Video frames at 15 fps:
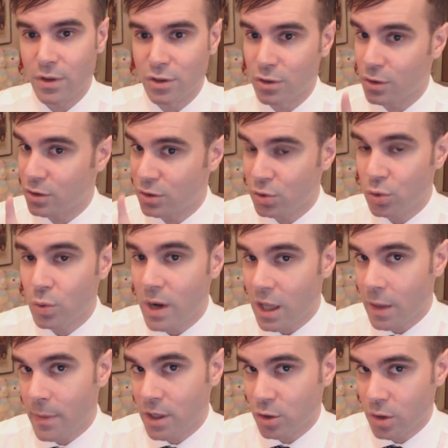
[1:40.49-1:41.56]
So those 2
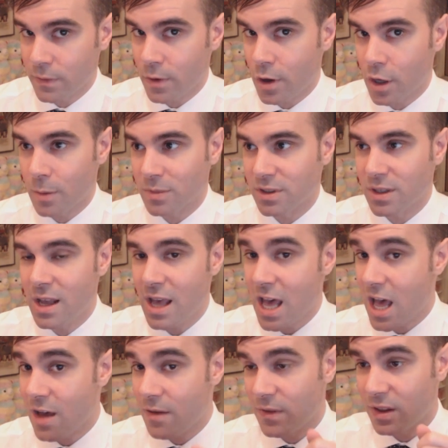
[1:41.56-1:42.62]
elementary volumes
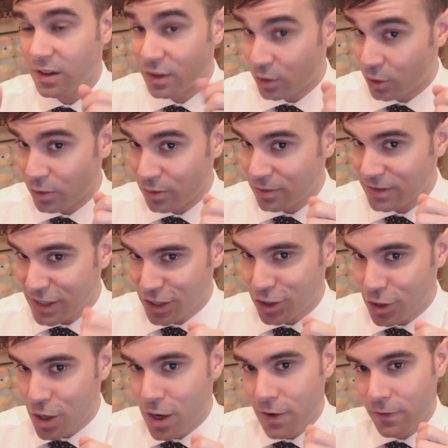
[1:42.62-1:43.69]
have a little
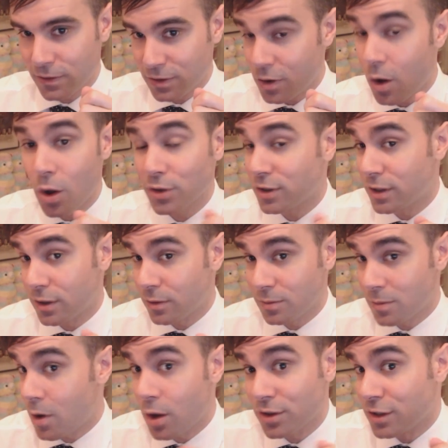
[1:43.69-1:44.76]
dictionary all to
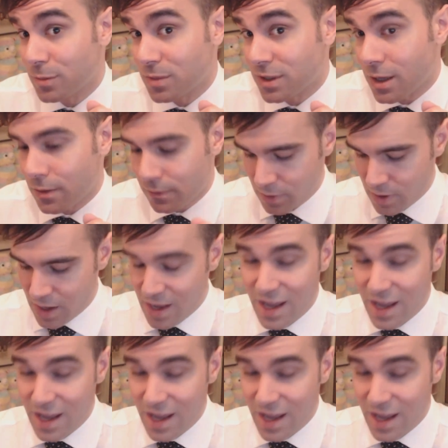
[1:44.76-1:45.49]
themselves.